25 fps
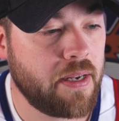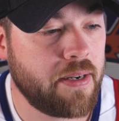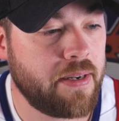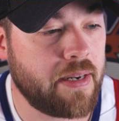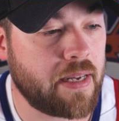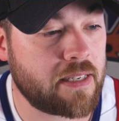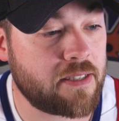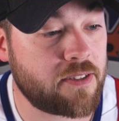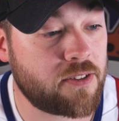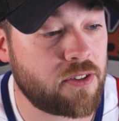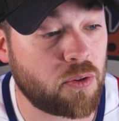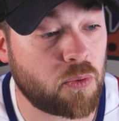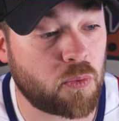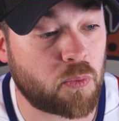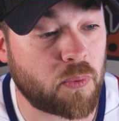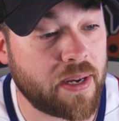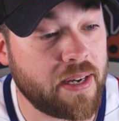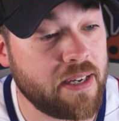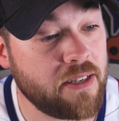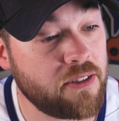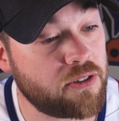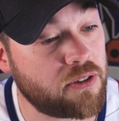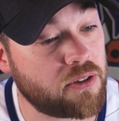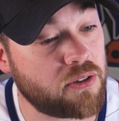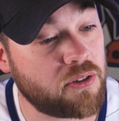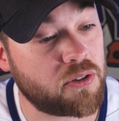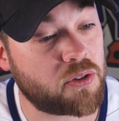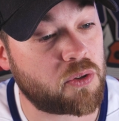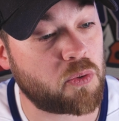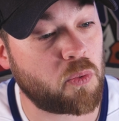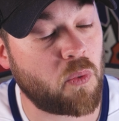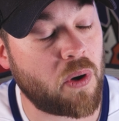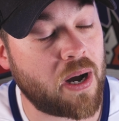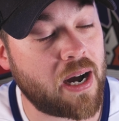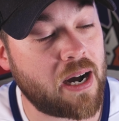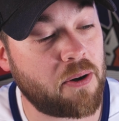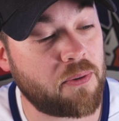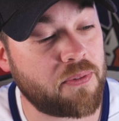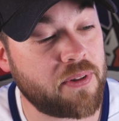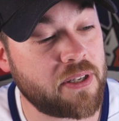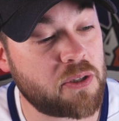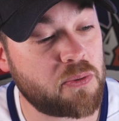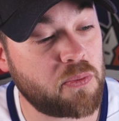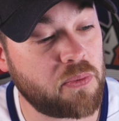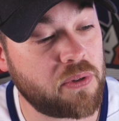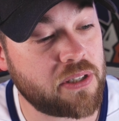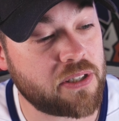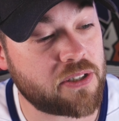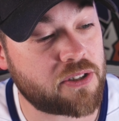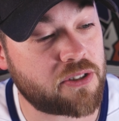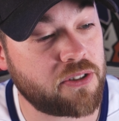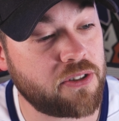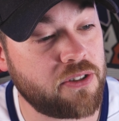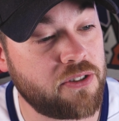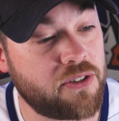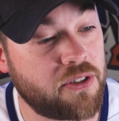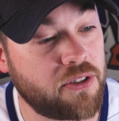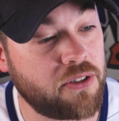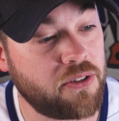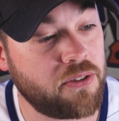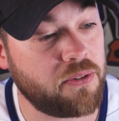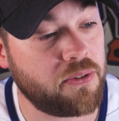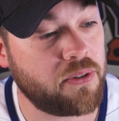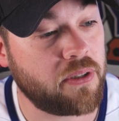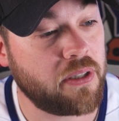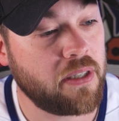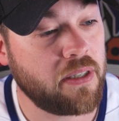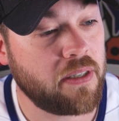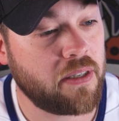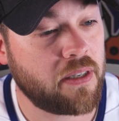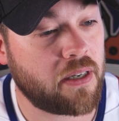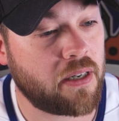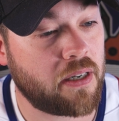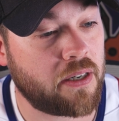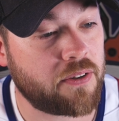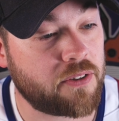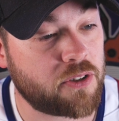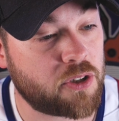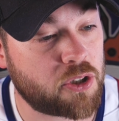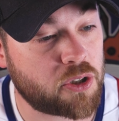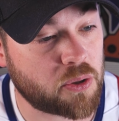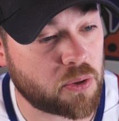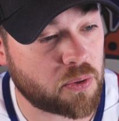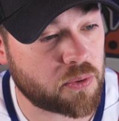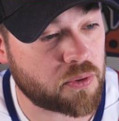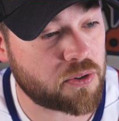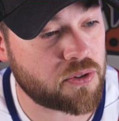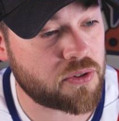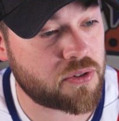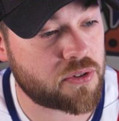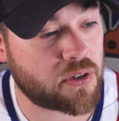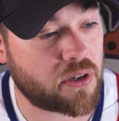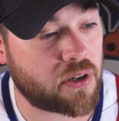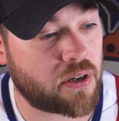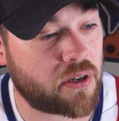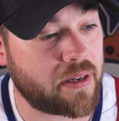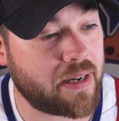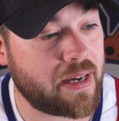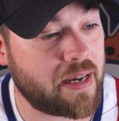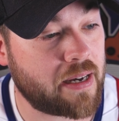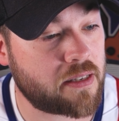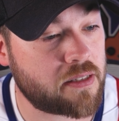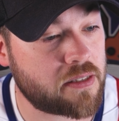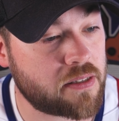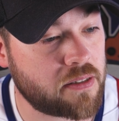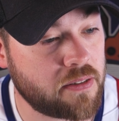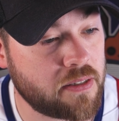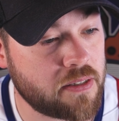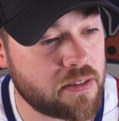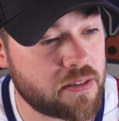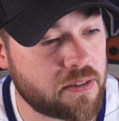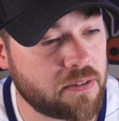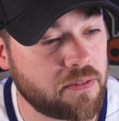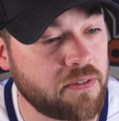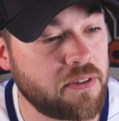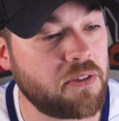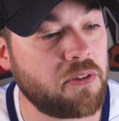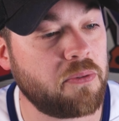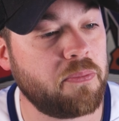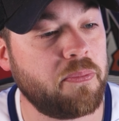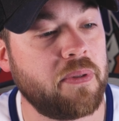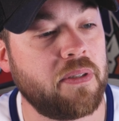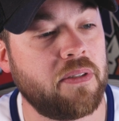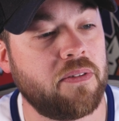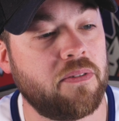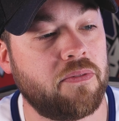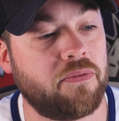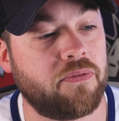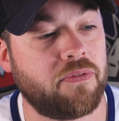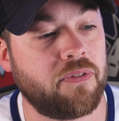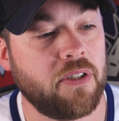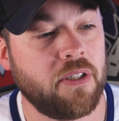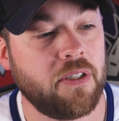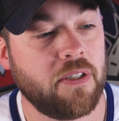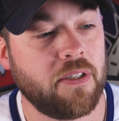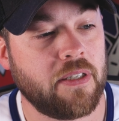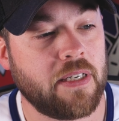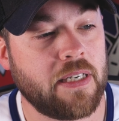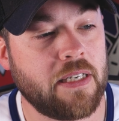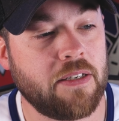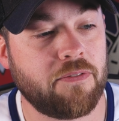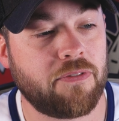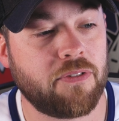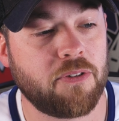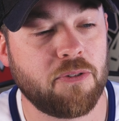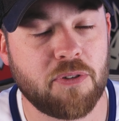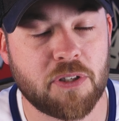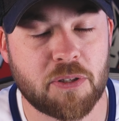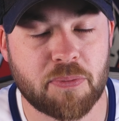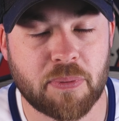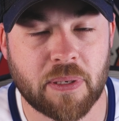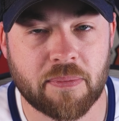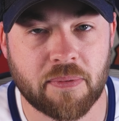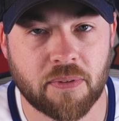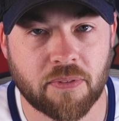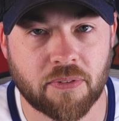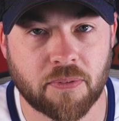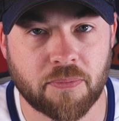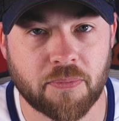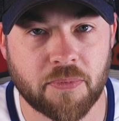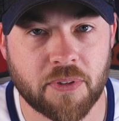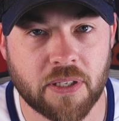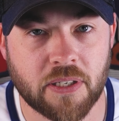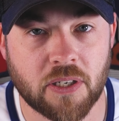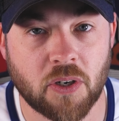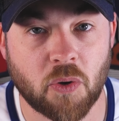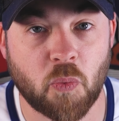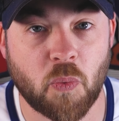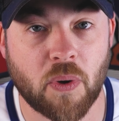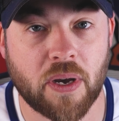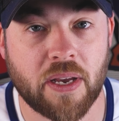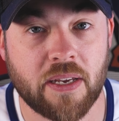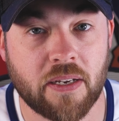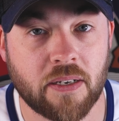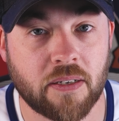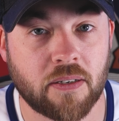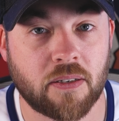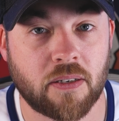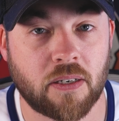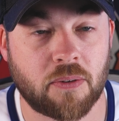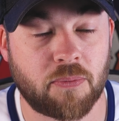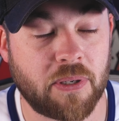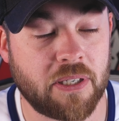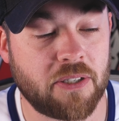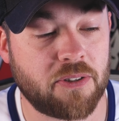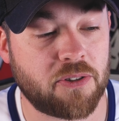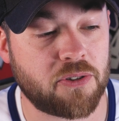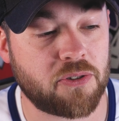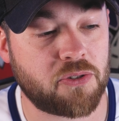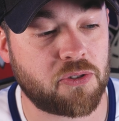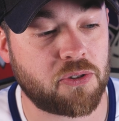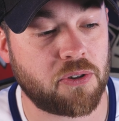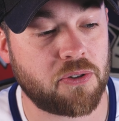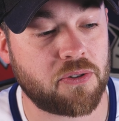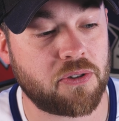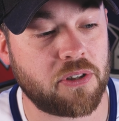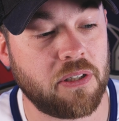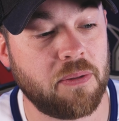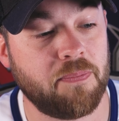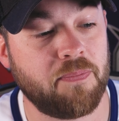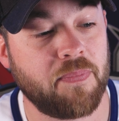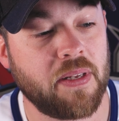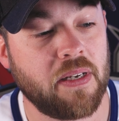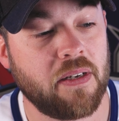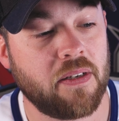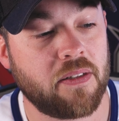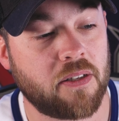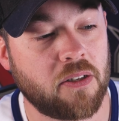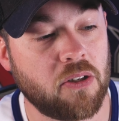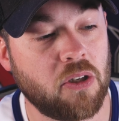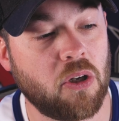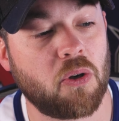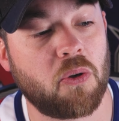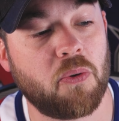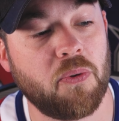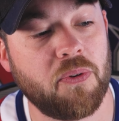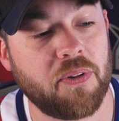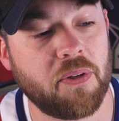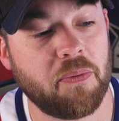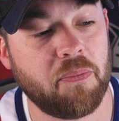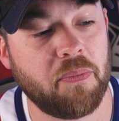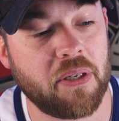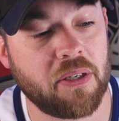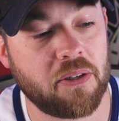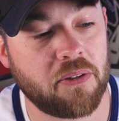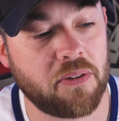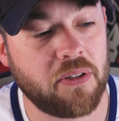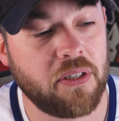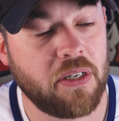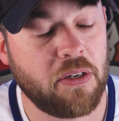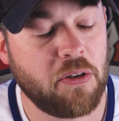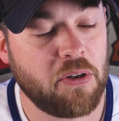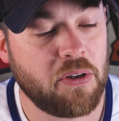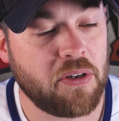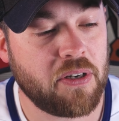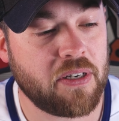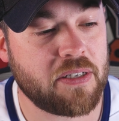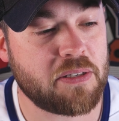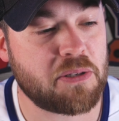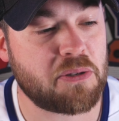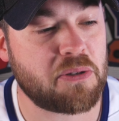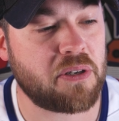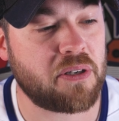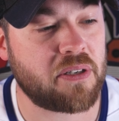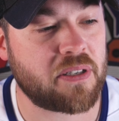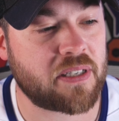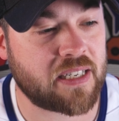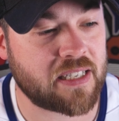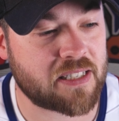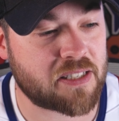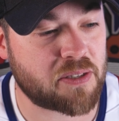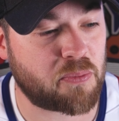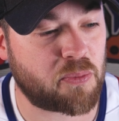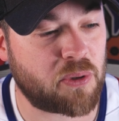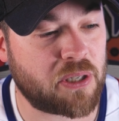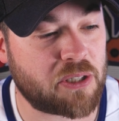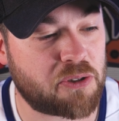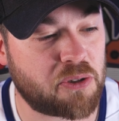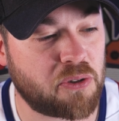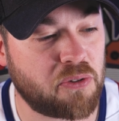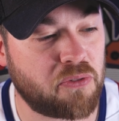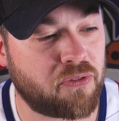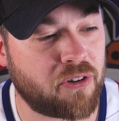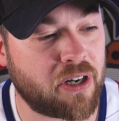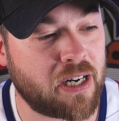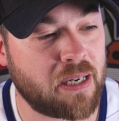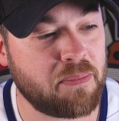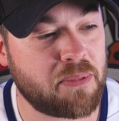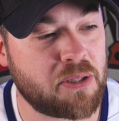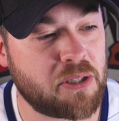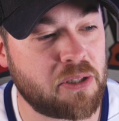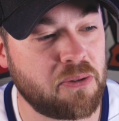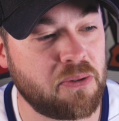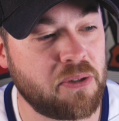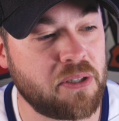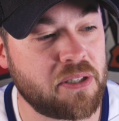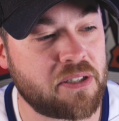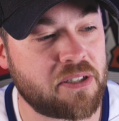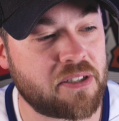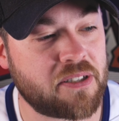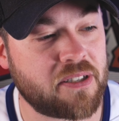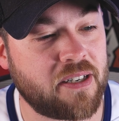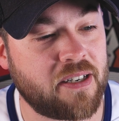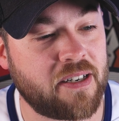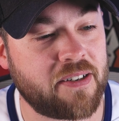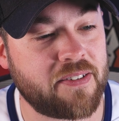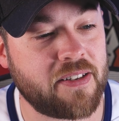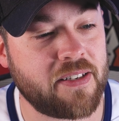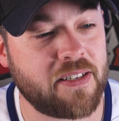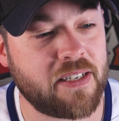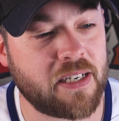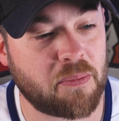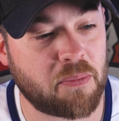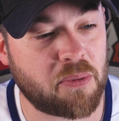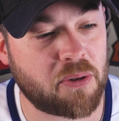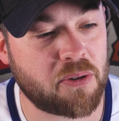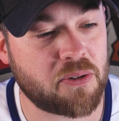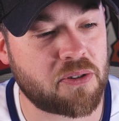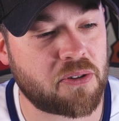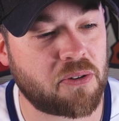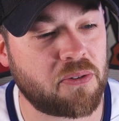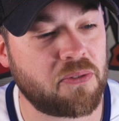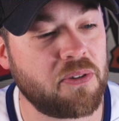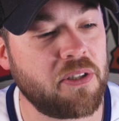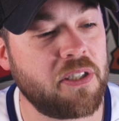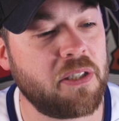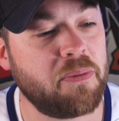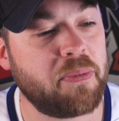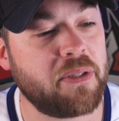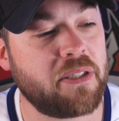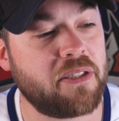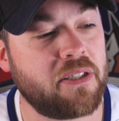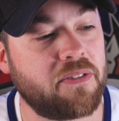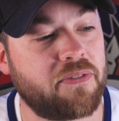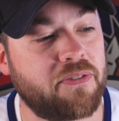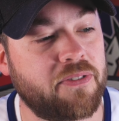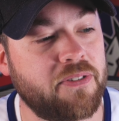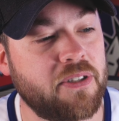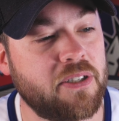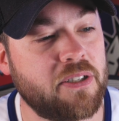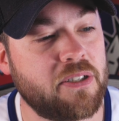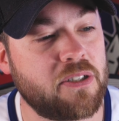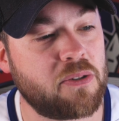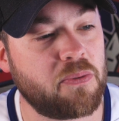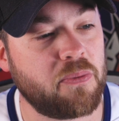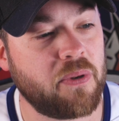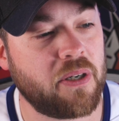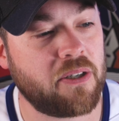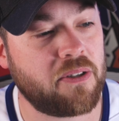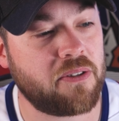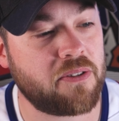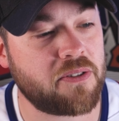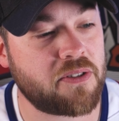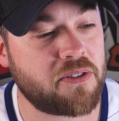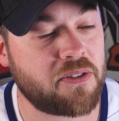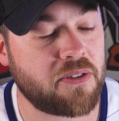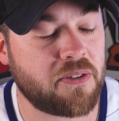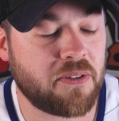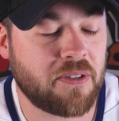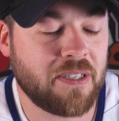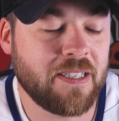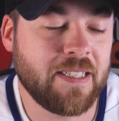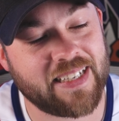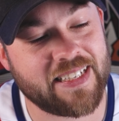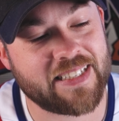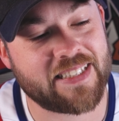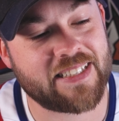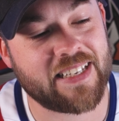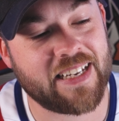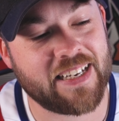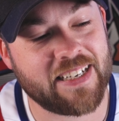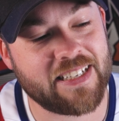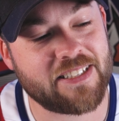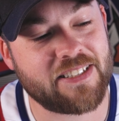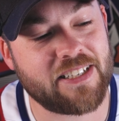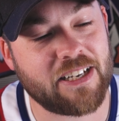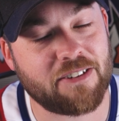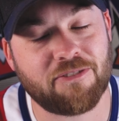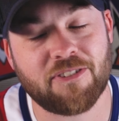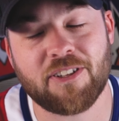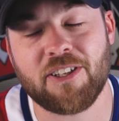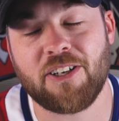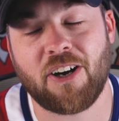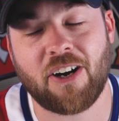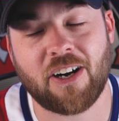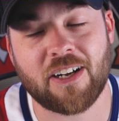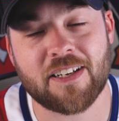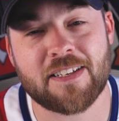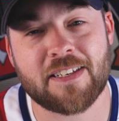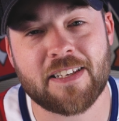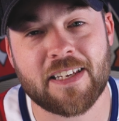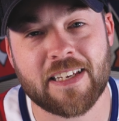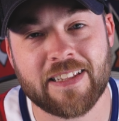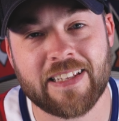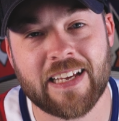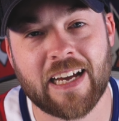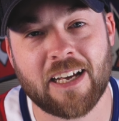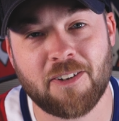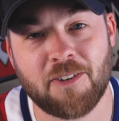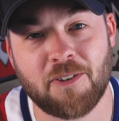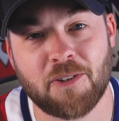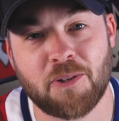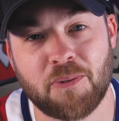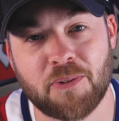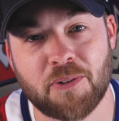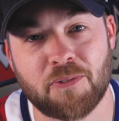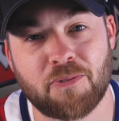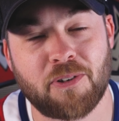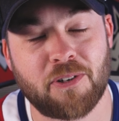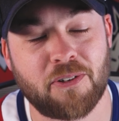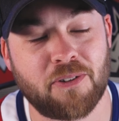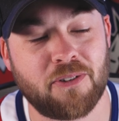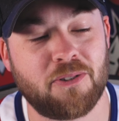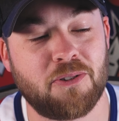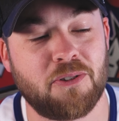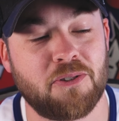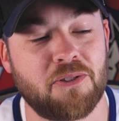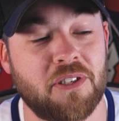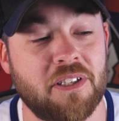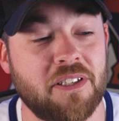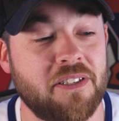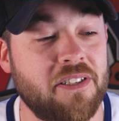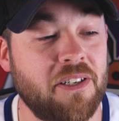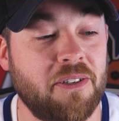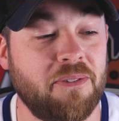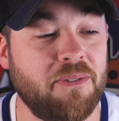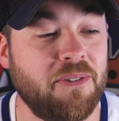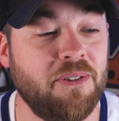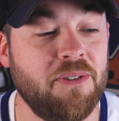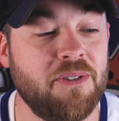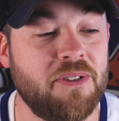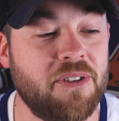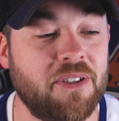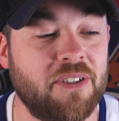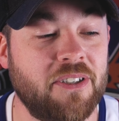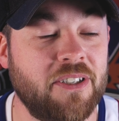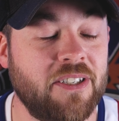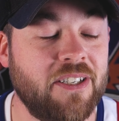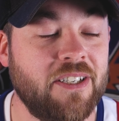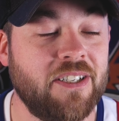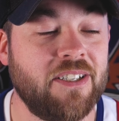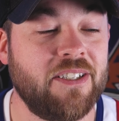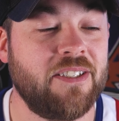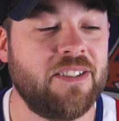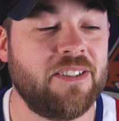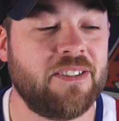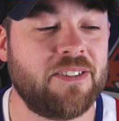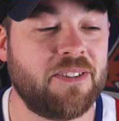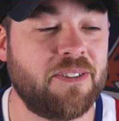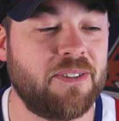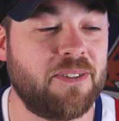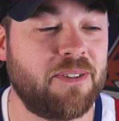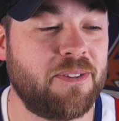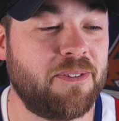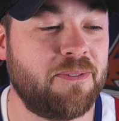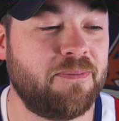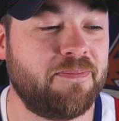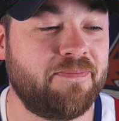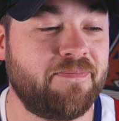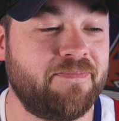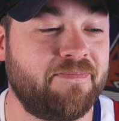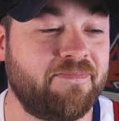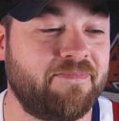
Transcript: Next, the Rangers. Wow, this one is good too. The shoulders are excellent. A little bit of influence maybe from the away Rangers jersey. The logo in the middle is got some retro vibes to it. The numbers are a little bit different as well. So it is definitely odd seeing that logo on the front of the jersey because they don't use it. So